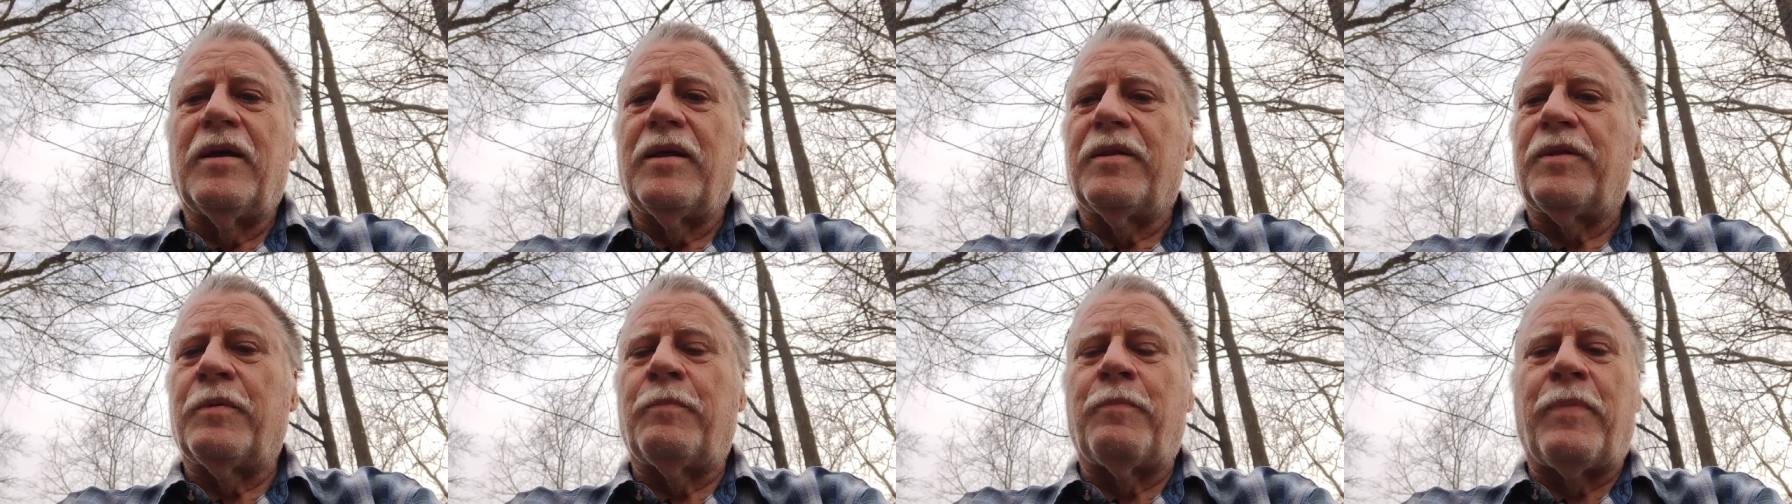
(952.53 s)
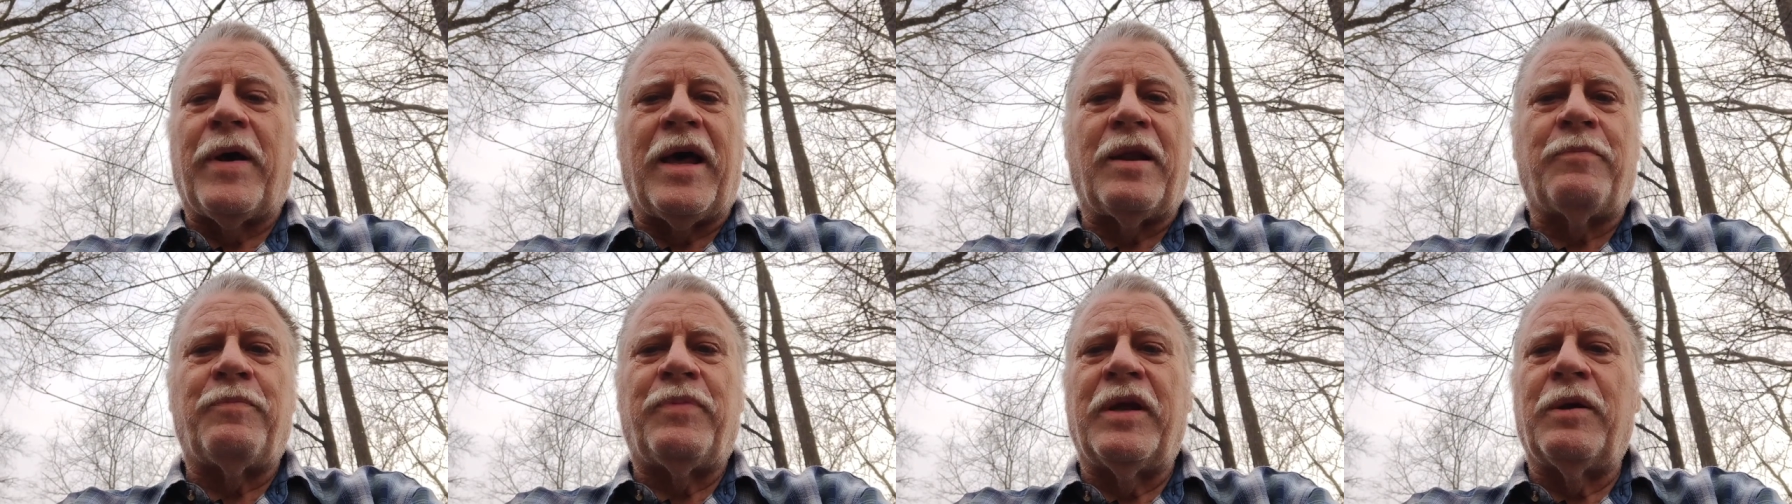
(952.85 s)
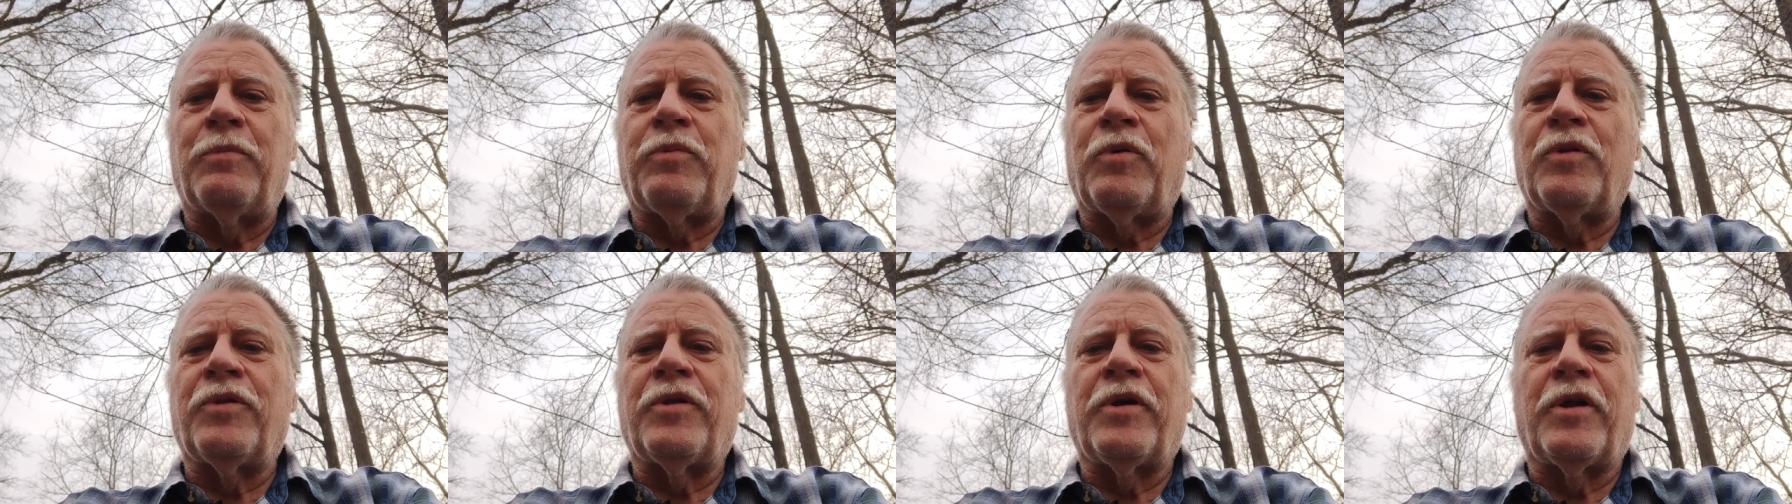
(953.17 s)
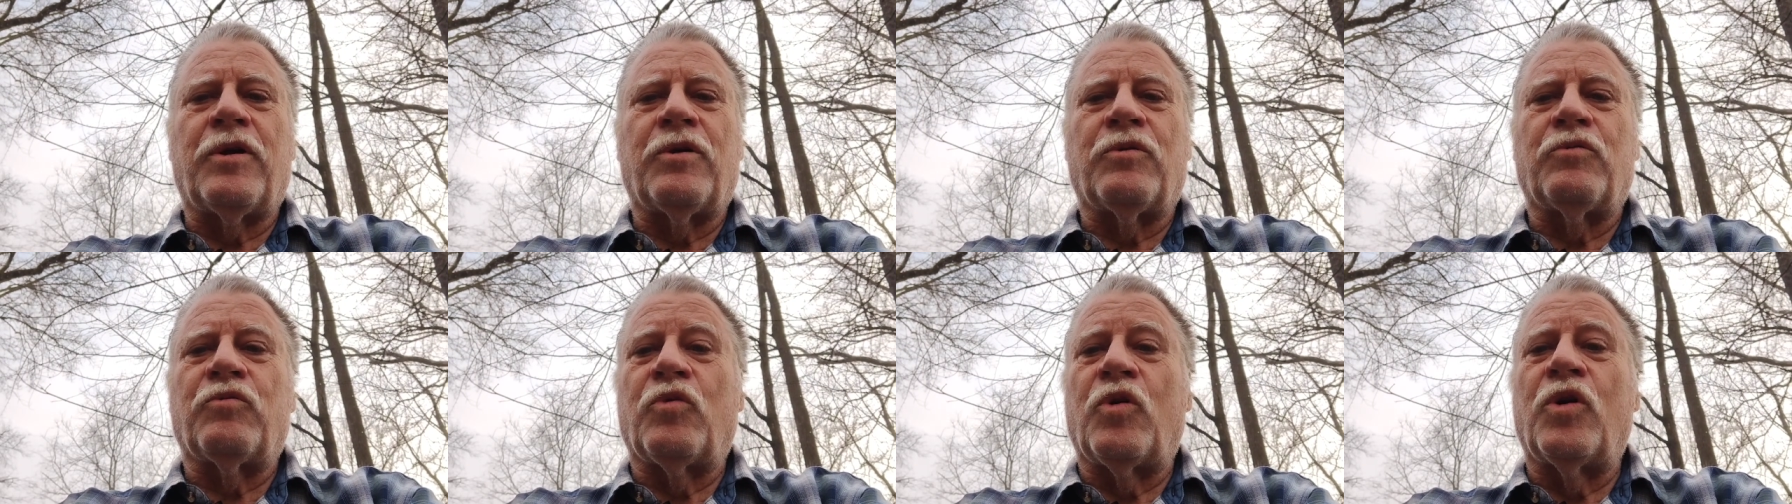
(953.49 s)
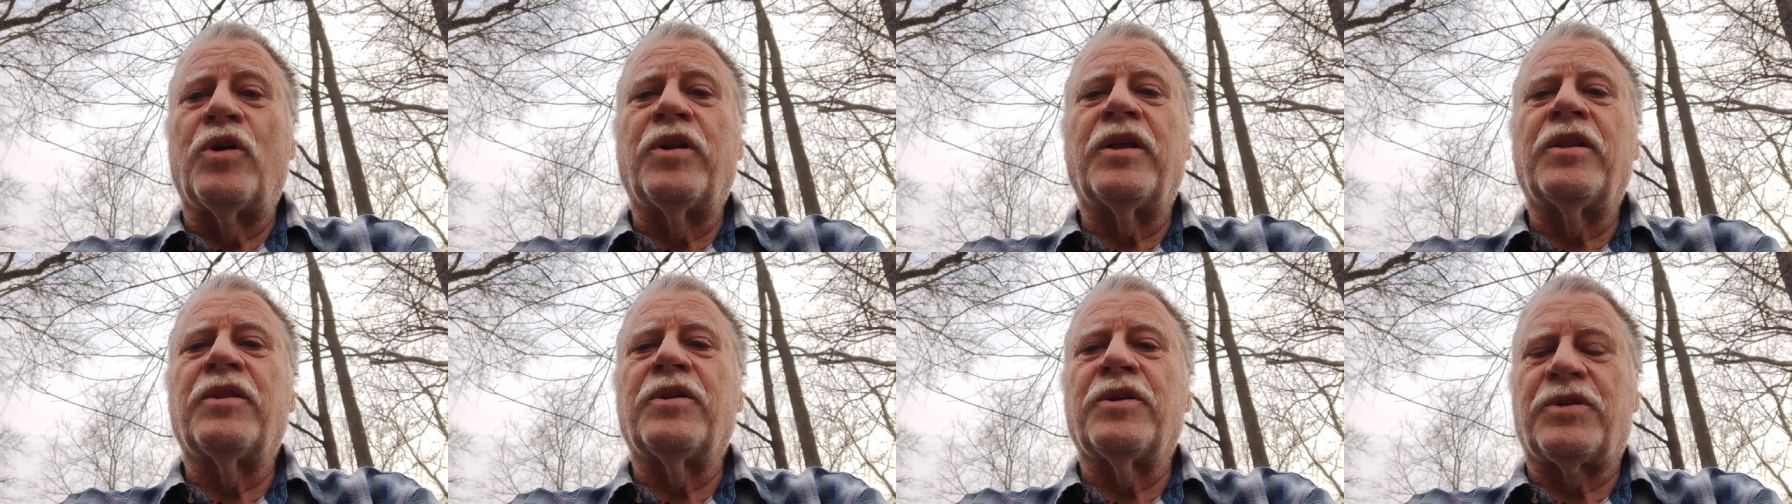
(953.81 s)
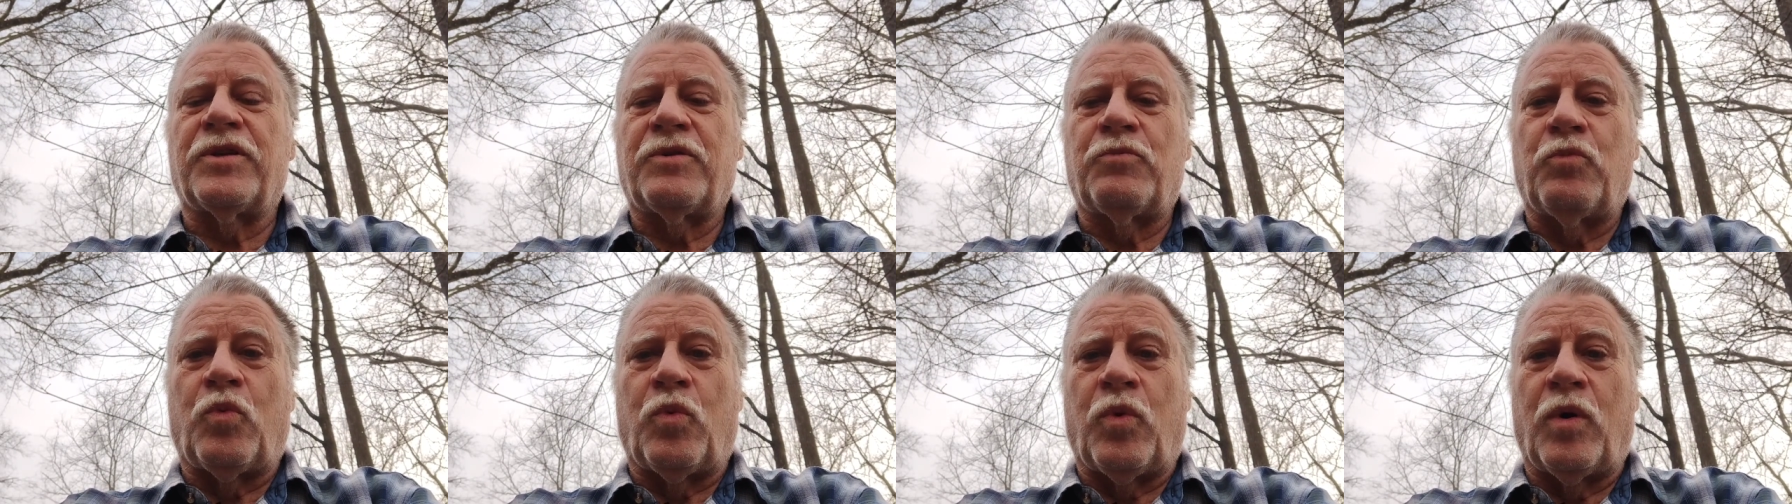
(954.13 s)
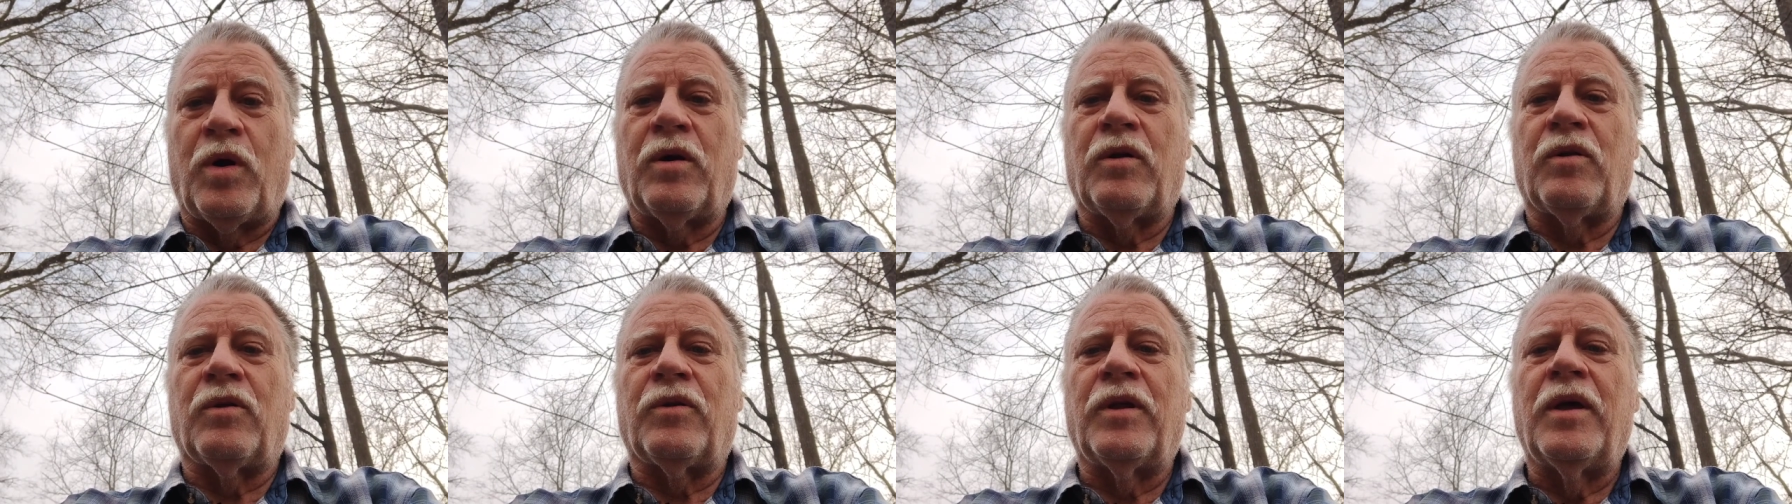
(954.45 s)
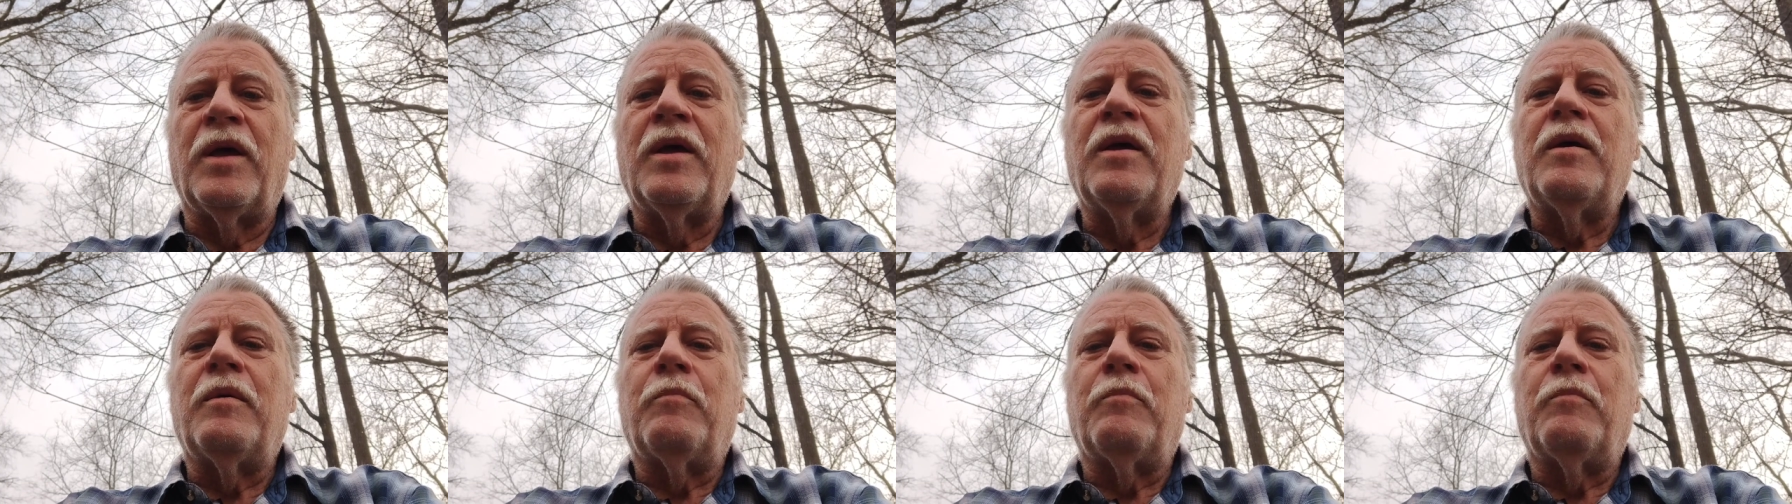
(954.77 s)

the bad people that are ruining this world